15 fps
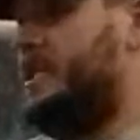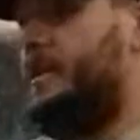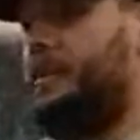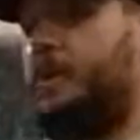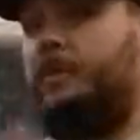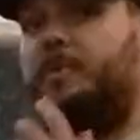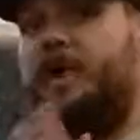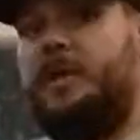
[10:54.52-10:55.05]

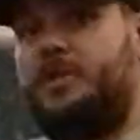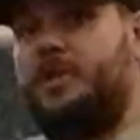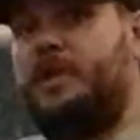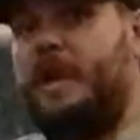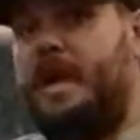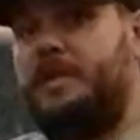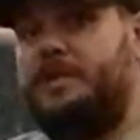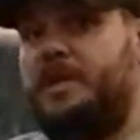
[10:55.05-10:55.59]
typical pressure
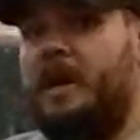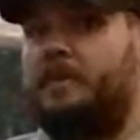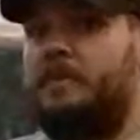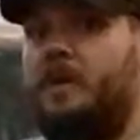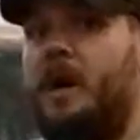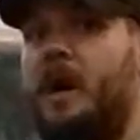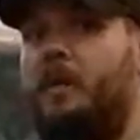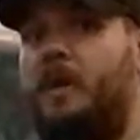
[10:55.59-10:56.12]
gauge that comes
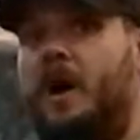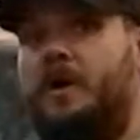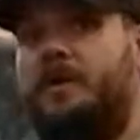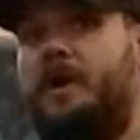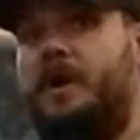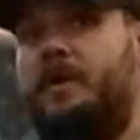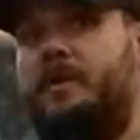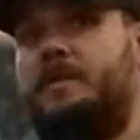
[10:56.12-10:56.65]
with a hot
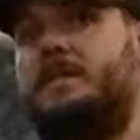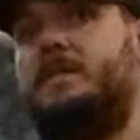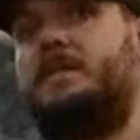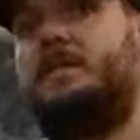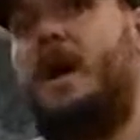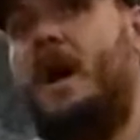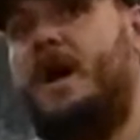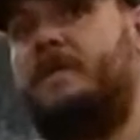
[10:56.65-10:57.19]
water heater is
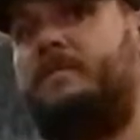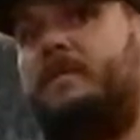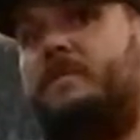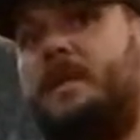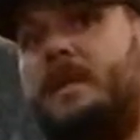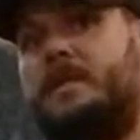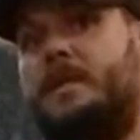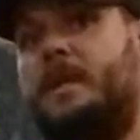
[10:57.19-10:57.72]
designed for
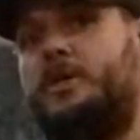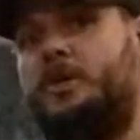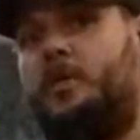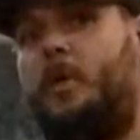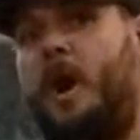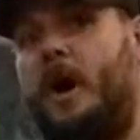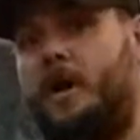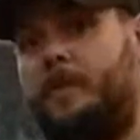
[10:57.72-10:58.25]

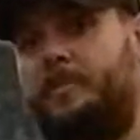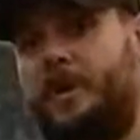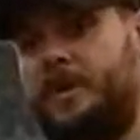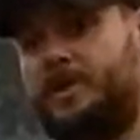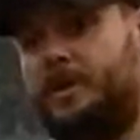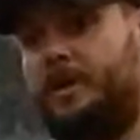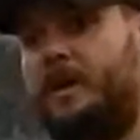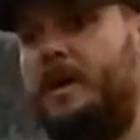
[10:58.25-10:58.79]
residential water
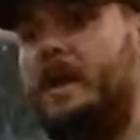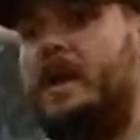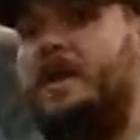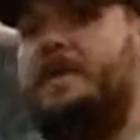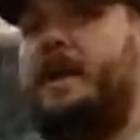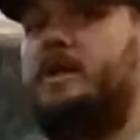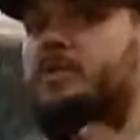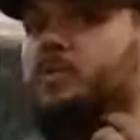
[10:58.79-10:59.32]
pressure.
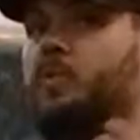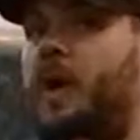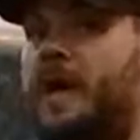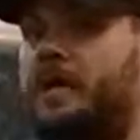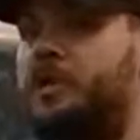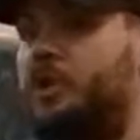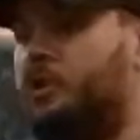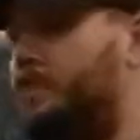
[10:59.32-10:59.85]
That is
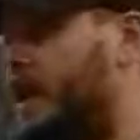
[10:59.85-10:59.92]
way too